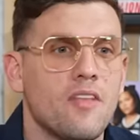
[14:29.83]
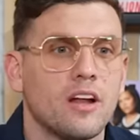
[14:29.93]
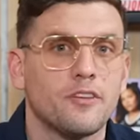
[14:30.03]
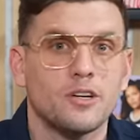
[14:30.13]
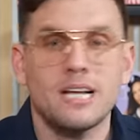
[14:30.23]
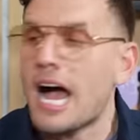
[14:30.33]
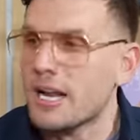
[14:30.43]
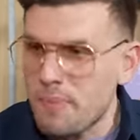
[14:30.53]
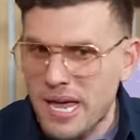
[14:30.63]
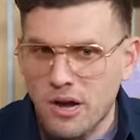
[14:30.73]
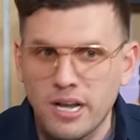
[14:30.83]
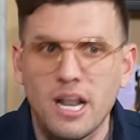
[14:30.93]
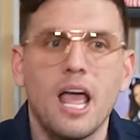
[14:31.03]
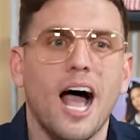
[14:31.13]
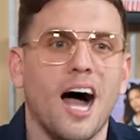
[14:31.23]
and then if you're not a parent,
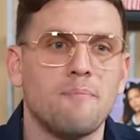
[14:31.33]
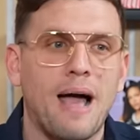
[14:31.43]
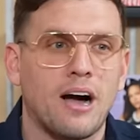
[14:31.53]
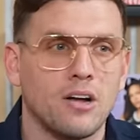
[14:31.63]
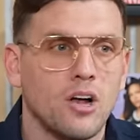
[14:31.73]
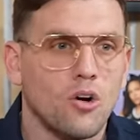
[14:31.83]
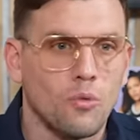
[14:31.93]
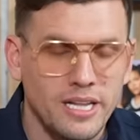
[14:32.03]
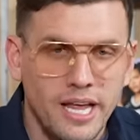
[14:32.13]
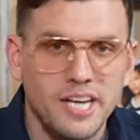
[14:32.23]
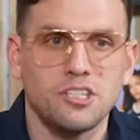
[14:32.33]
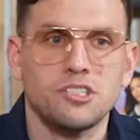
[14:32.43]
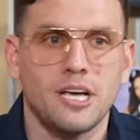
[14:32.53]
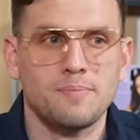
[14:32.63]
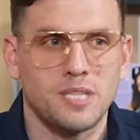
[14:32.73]
about
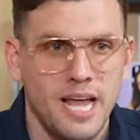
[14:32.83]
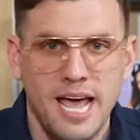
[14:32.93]
relationships and